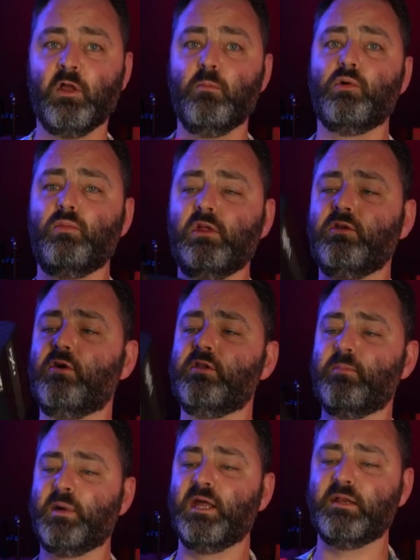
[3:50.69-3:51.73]
Probably not the
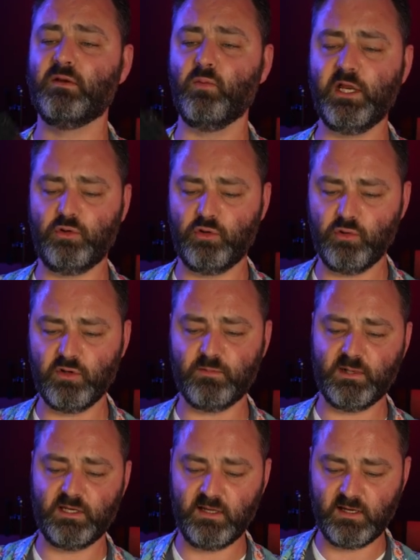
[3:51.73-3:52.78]
best way to do it,
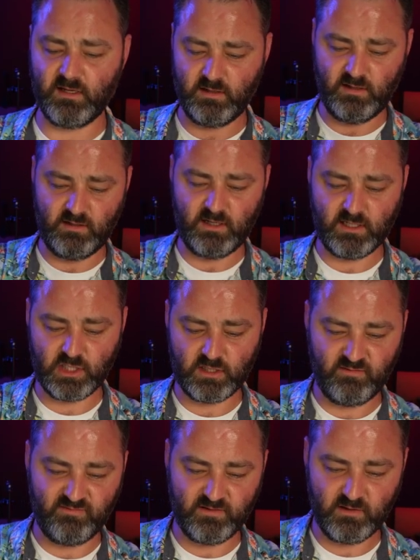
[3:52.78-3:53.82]
but yeah, it actually
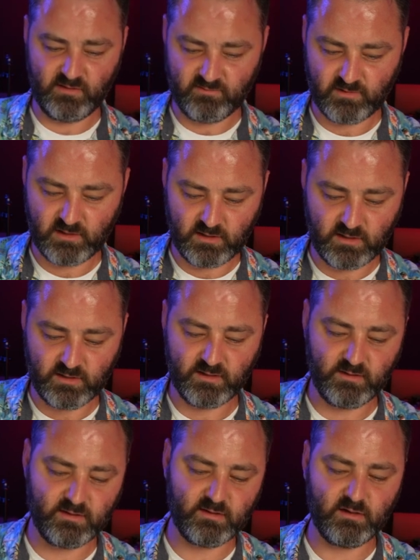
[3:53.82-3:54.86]
feels very nice and
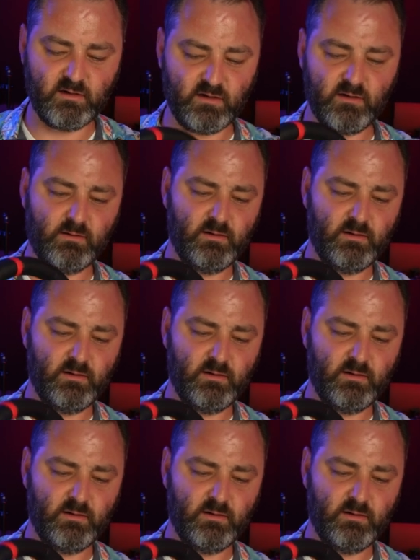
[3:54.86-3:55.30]
sturdy.